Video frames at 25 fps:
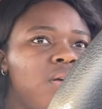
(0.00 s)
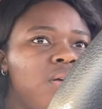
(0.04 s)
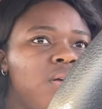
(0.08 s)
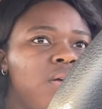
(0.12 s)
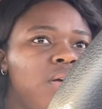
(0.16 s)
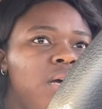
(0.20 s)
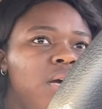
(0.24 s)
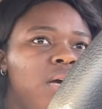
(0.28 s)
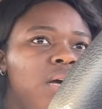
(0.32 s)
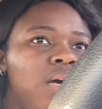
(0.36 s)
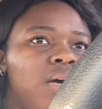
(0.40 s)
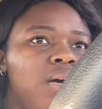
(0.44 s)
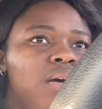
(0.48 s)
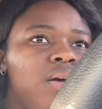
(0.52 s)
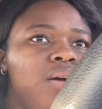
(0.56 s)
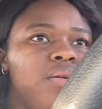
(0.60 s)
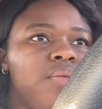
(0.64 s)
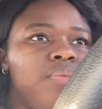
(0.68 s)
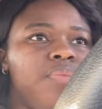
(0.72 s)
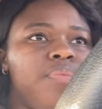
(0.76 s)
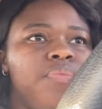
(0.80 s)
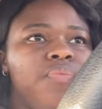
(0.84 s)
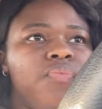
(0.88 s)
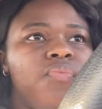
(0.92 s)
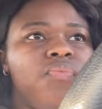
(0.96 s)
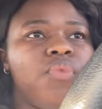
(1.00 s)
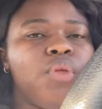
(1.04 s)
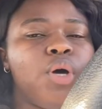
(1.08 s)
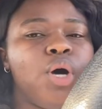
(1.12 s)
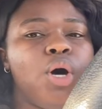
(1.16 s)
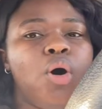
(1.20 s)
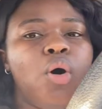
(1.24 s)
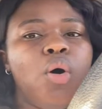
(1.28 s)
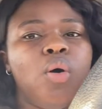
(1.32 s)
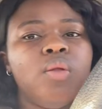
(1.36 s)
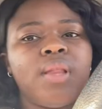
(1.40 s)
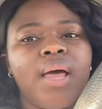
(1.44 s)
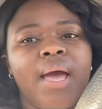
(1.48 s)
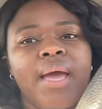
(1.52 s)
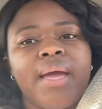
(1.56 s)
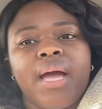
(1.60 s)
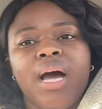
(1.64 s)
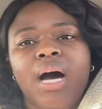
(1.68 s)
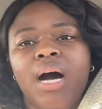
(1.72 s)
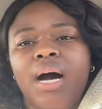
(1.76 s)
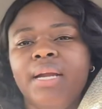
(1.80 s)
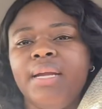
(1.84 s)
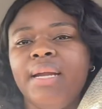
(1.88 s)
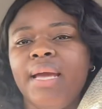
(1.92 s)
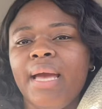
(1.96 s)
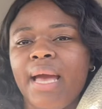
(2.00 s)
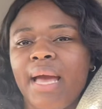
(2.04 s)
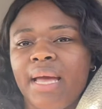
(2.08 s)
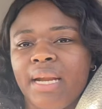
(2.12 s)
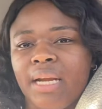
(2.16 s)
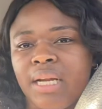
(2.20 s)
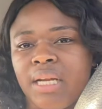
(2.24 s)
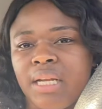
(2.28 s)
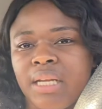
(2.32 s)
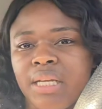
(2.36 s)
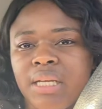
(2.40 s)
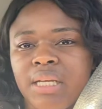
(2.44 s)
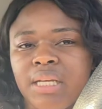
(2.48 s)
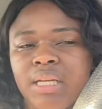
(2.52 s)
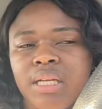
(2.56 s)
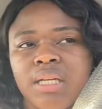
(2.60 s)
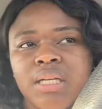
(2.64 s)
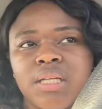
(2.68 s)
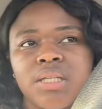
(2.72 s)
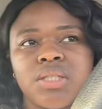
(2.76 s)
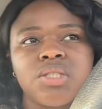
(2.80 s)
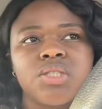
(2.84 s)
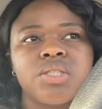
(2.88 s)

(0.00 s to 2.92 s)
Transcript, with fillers: um, the whole like unedited,